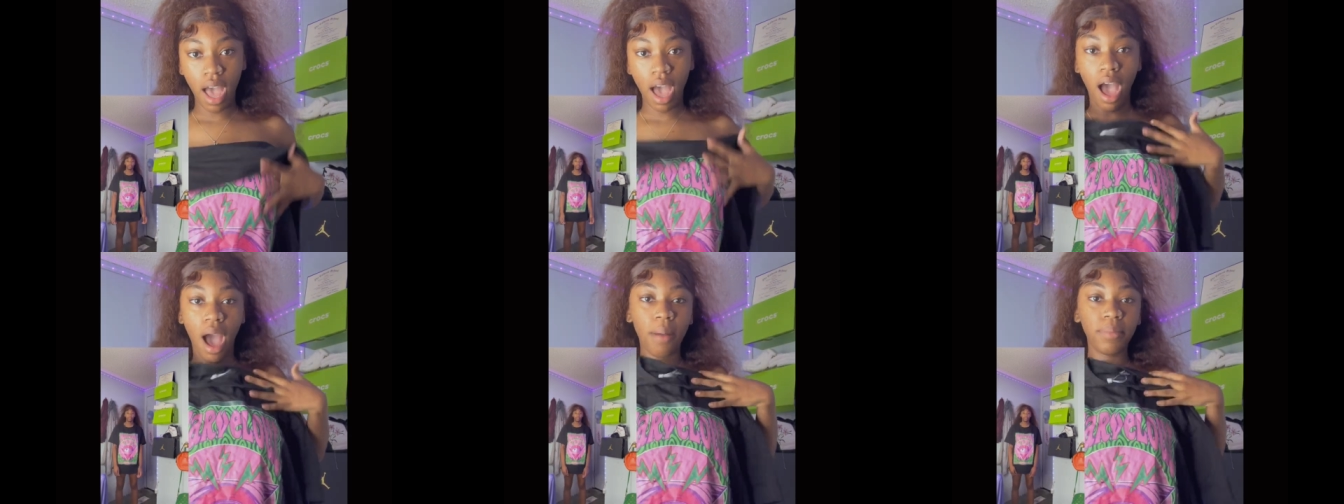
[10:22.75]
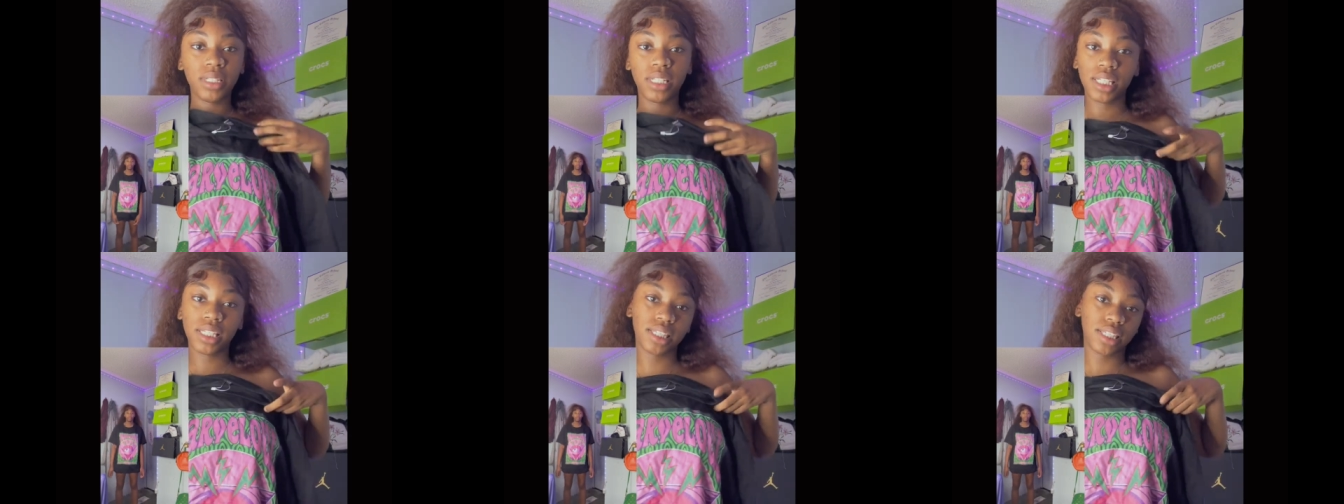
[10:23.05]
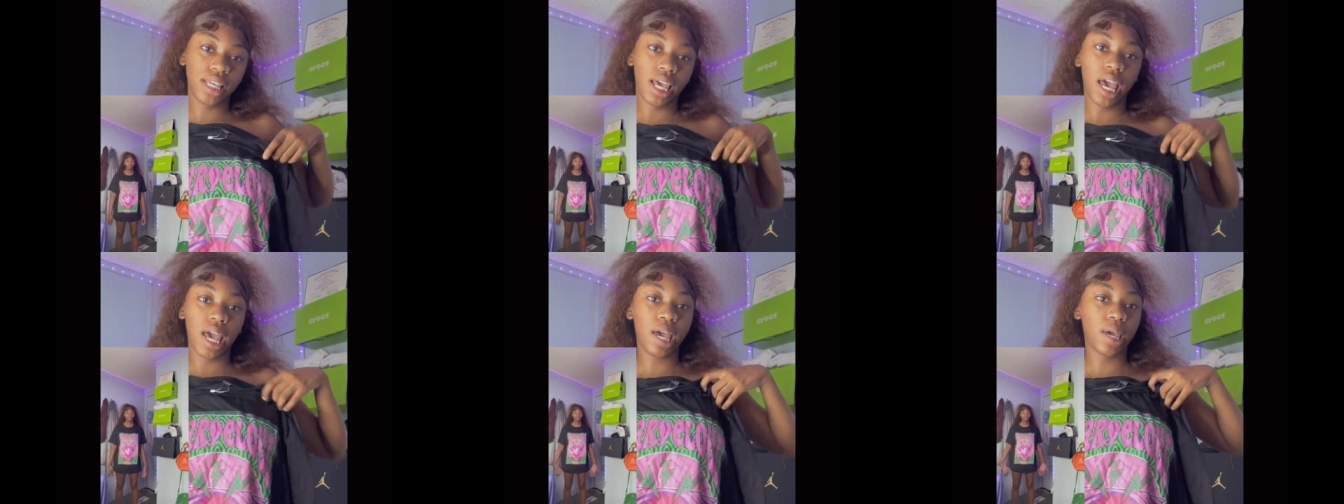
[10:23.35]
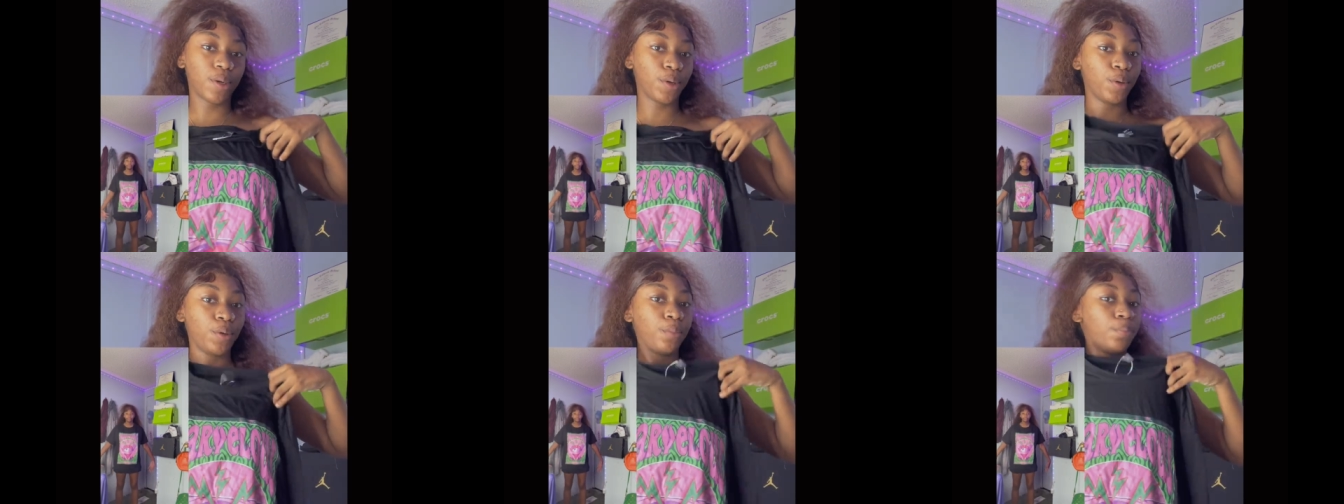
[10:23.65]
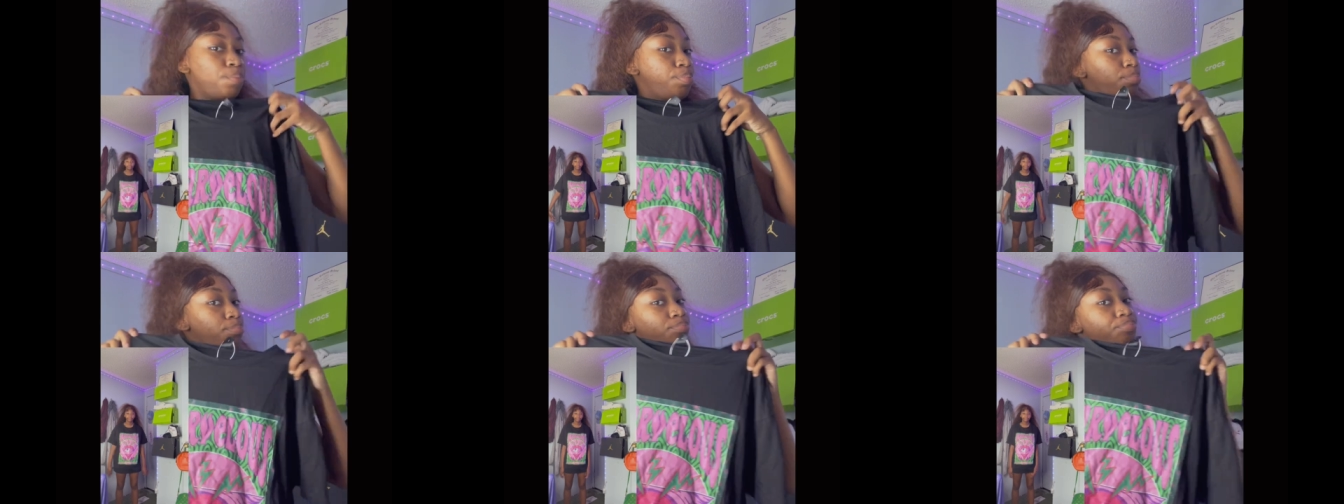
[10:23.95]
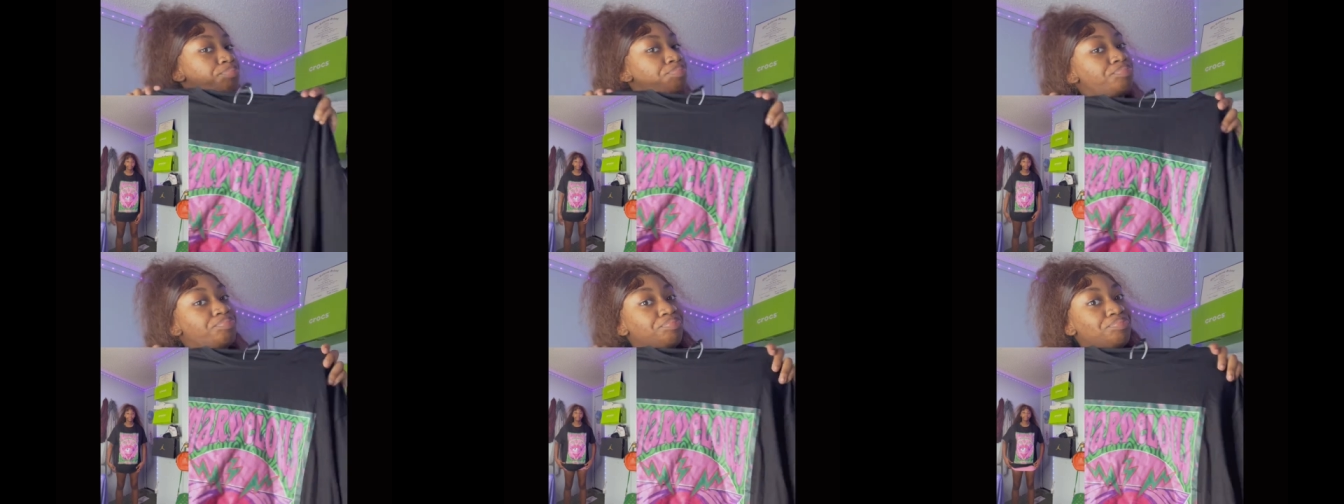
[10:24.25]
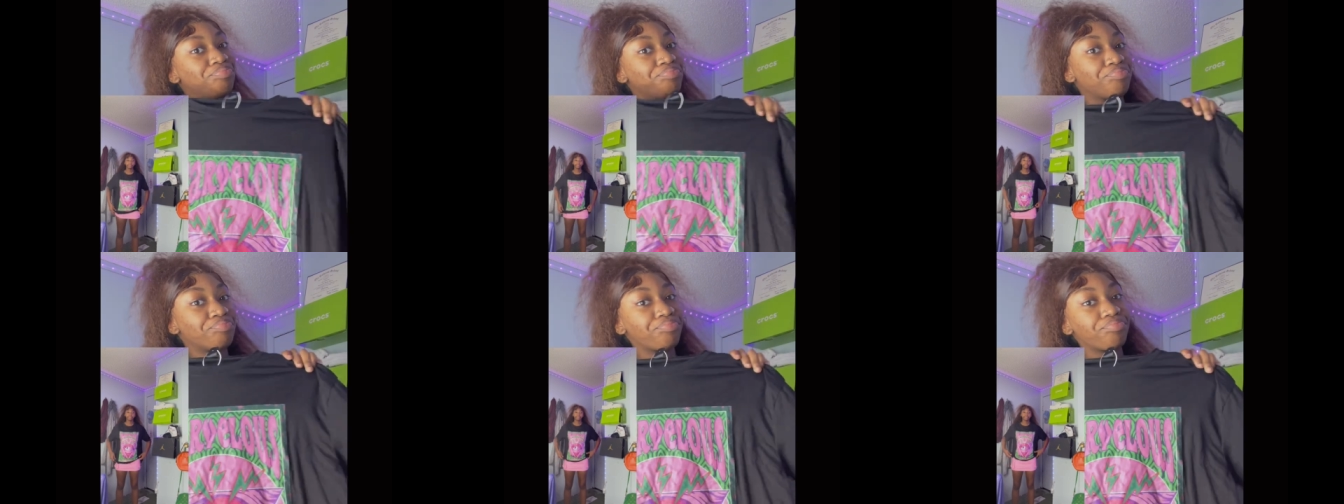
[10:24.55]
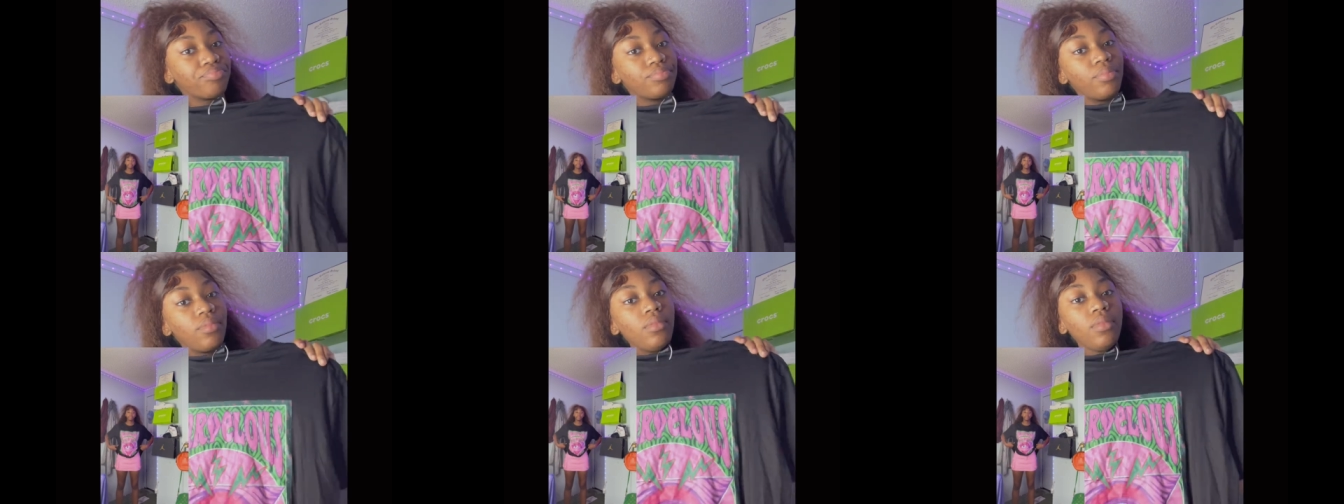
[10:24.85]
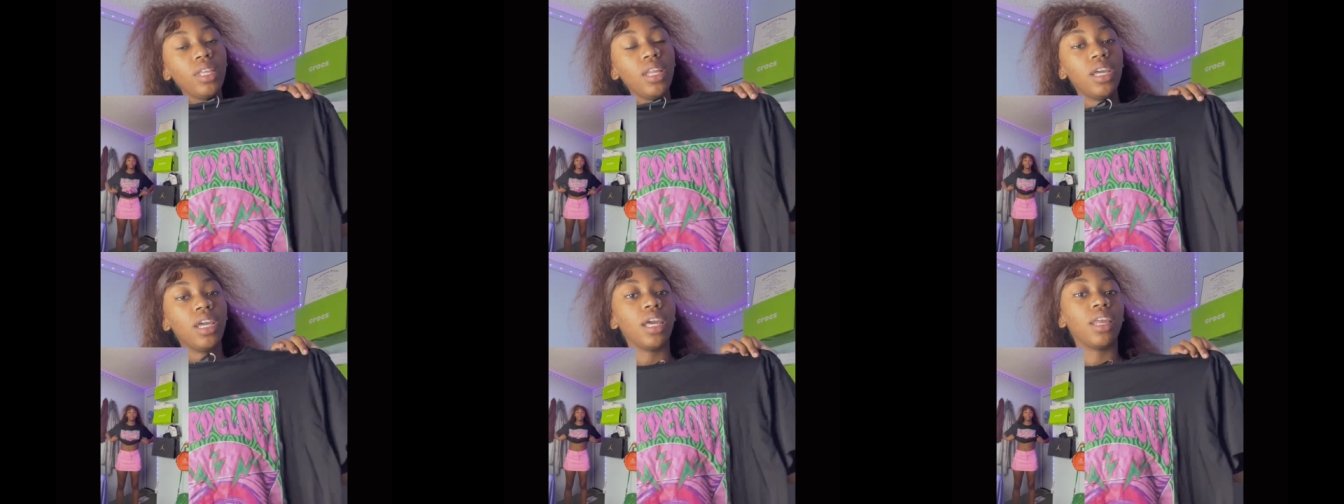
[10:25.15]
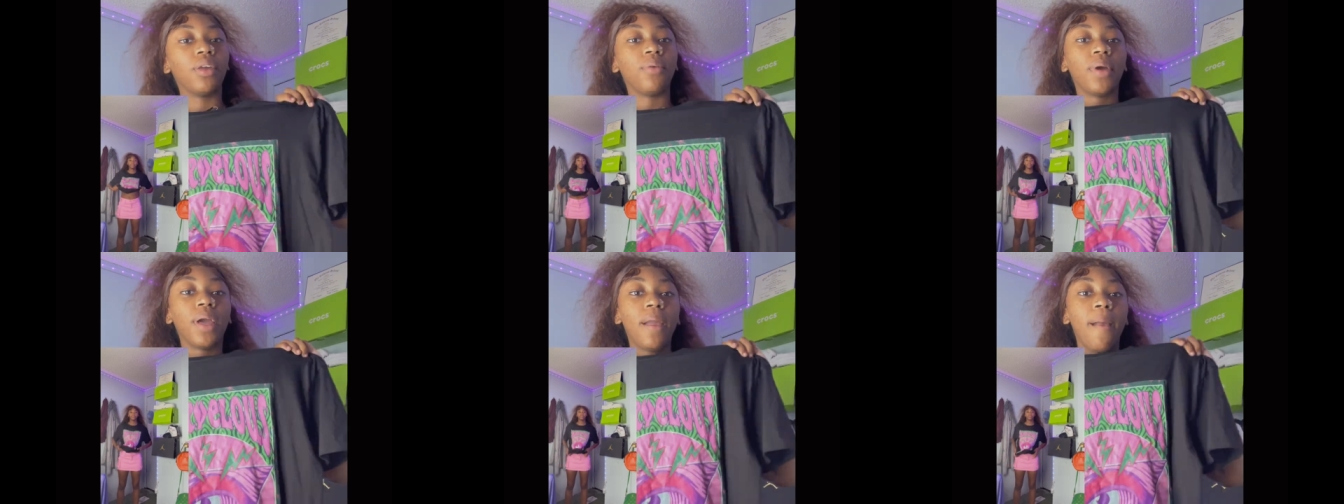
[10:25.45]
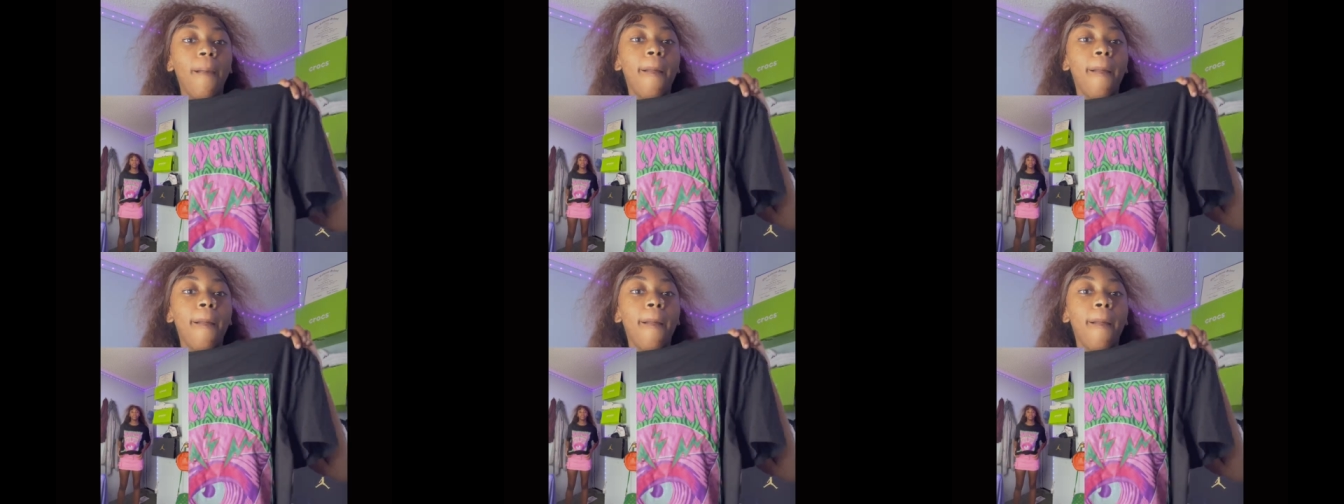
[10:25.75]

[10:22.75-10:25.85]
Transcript: I'm going to just tie it up. Anyway.